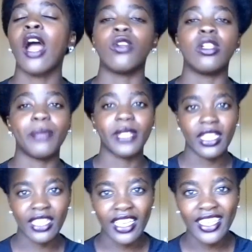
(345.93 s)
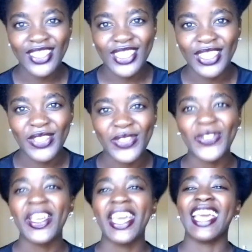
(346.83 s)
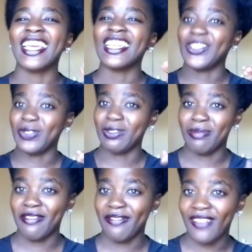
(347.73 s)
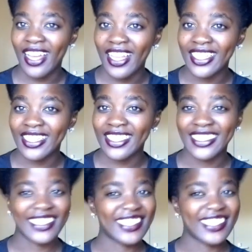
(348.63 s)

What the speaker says: will be engaging you. It will be fun.